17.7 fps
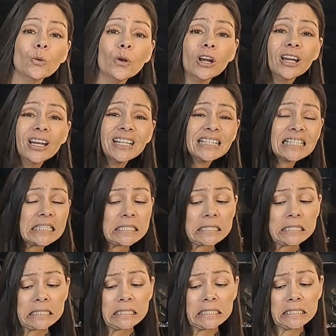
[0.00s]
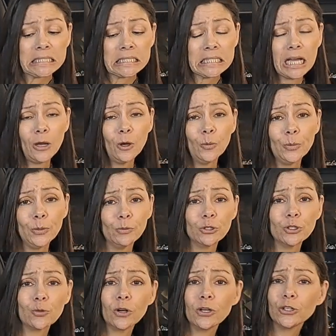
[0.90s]
Aquarius, I hope you
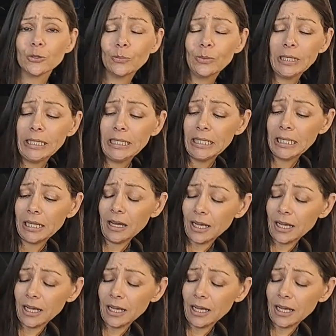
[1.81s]
enjoyed your reading.